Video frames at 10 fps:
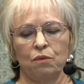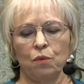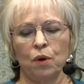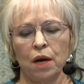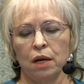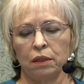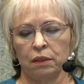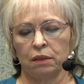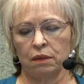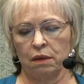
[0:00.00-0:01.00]
what I'll
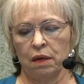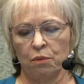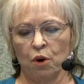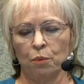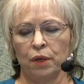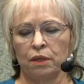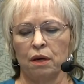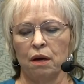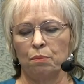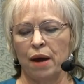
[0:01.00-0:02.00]
in a moment
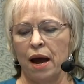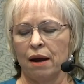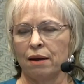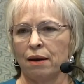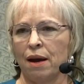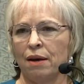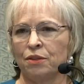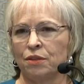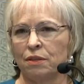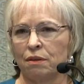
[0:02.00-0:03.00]
unpack
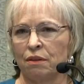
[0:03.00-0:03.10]
as